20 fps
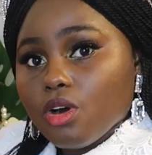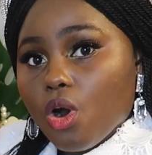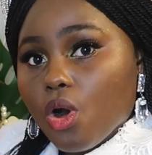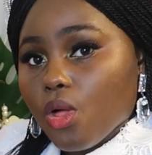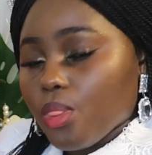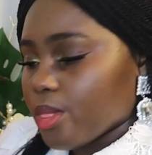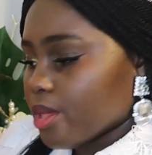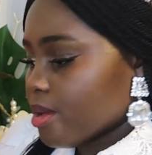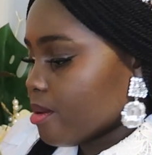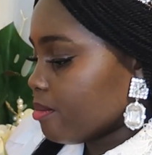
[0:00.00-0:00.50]

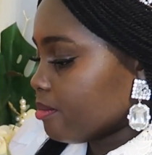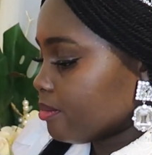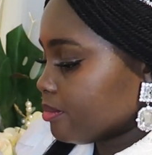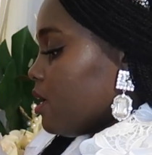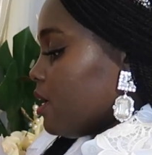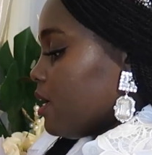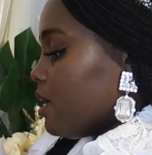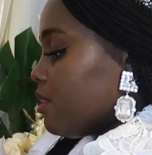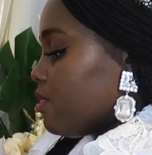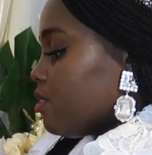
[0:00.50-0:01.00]
on them.
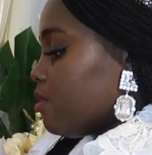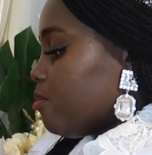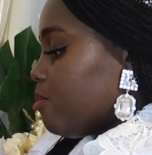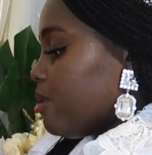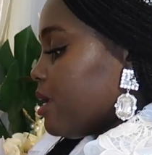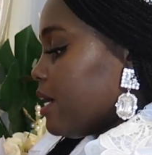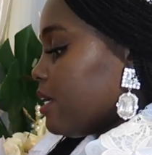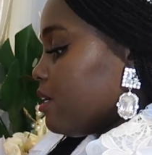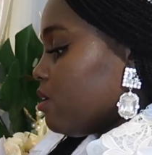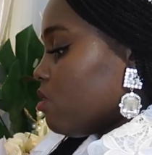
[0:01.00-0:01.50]
Add the
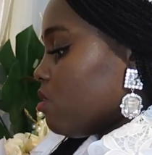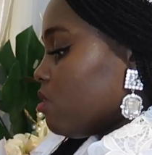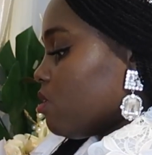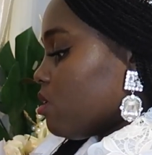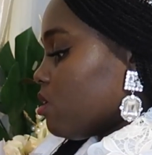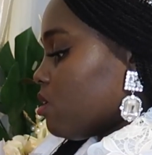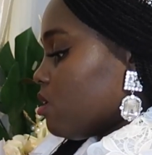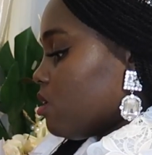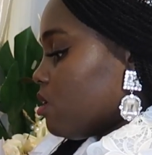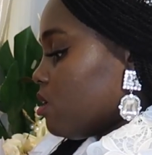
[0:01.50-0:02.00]

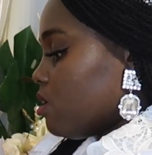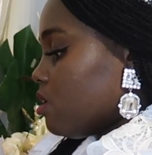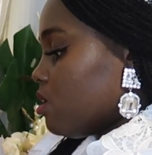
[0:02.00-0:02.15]
padlock.